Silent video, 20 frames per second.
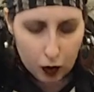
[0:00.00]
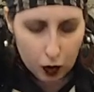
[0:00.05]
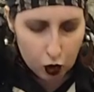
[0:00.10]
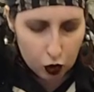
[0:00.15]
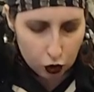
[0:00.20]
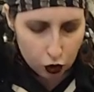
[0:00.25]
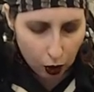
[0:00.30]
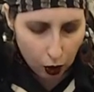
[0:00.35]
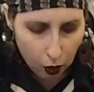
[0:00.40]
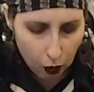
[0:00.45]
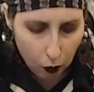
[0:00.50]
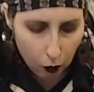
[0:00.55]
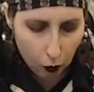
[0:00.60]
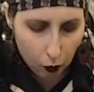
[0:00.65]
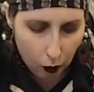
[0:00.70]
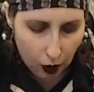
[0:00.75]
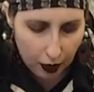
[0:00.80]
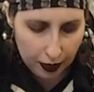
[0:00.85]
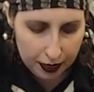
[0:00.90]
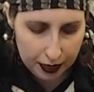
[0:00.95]
So
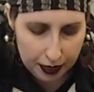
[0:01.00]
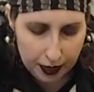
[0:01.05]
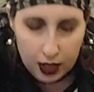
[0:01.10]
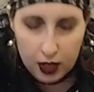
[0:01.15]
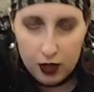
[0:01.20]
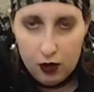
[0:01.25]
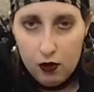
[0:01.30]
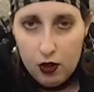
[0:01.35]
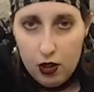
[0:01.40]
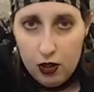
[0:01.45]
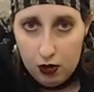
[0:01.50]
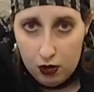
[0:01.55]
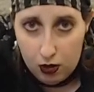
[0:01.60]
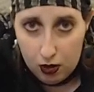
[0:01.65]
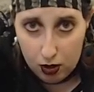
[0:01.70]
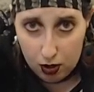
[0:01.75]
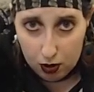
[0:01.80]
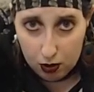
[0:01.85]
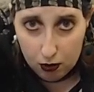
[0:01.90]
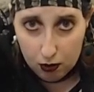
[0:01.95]
one thing you can
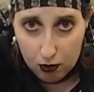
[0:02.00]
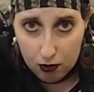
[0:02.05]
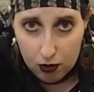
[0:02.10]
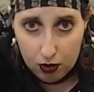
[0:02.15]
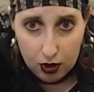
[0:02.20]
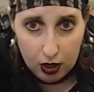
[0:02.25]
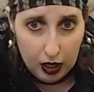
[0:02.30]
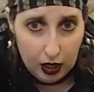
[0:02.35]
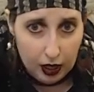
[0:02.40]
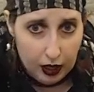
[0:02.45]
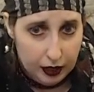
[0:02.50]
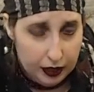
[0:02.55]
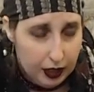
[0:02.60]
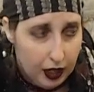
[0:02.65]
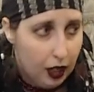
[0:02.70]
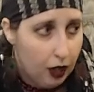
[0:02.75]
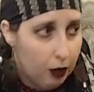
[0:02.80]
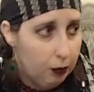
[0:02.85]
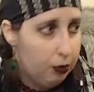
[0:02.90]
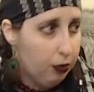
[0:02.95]
do to
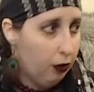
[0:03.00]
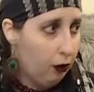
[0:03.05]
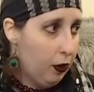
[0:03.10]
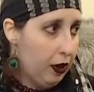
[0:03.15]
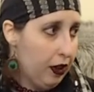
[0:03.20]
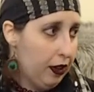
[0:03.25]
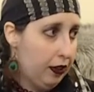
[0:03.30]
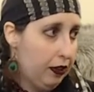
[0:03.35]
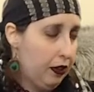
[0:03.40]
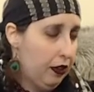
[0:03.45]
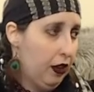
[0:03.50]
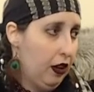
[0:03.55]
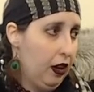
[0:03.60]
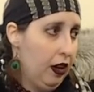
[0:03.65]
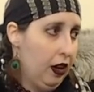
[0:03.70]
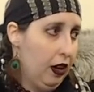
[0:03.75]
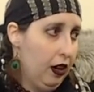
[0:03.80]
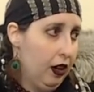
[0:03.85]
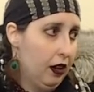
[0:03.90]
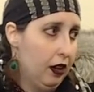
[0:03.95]
help with
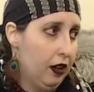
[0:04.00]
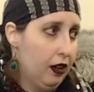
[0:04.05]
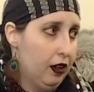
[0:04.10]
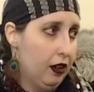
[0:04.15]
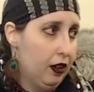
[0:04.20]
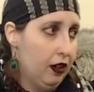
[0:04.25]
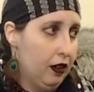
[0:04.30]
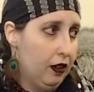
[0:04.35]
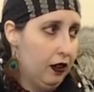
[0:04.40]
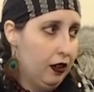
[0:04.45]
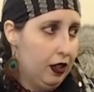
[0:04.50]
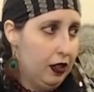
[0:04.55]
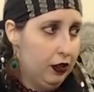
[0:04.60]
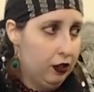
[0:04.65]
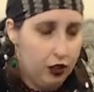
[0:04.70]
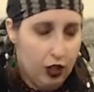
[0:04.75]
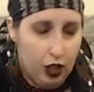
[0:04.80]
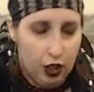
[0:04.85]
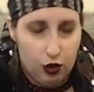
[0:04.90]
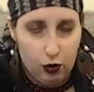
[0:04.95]

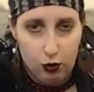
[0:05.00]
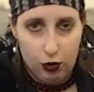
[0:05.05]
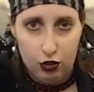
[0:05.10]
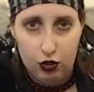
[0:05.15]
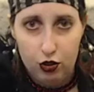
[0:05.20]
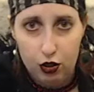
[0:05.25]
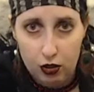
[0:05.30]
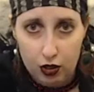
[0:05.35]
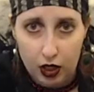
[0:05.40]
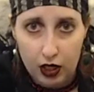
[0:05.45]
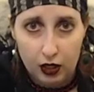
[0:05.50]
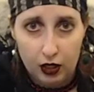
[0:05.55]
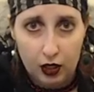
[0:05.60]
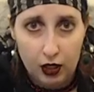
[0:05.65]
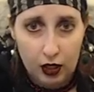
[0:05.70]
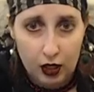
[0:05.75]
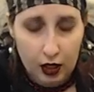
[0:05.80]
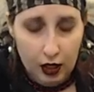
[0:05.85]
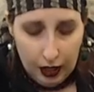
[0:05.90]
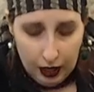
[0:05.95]
instinctual shooting
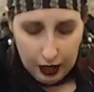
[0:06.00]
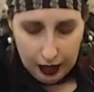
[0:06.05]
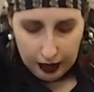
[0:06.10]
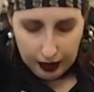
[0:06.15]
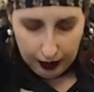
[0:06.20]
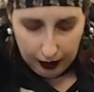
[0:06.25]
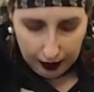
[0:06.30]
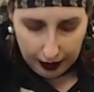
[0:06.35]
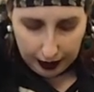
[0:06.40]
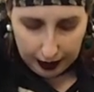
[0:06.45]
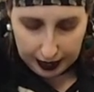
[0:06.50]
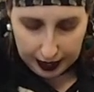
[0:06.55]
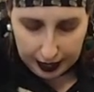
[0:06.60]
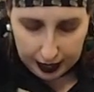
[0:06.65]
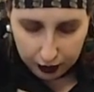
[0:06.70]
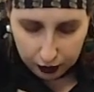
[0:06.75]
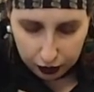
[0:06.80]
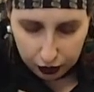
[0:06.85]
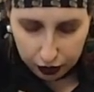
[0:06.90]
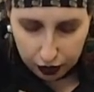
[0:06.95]

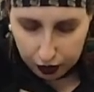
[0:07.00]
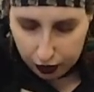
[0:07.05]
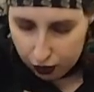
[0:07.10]
is to